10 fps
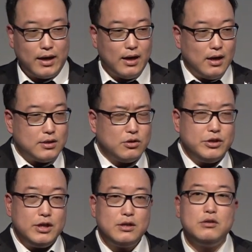Okay?
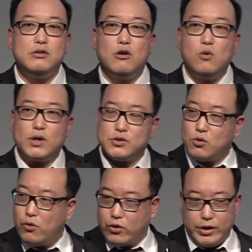So you need to know
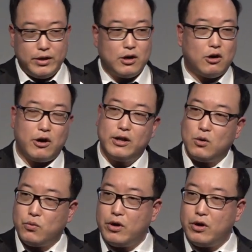what's going on around